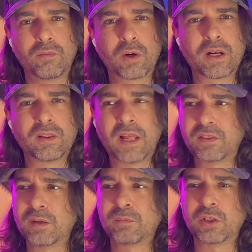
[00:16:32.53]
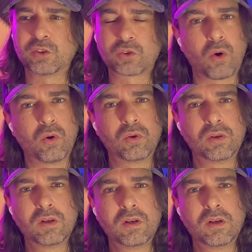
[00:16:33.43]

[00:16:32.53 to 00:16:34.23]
We're going to let them control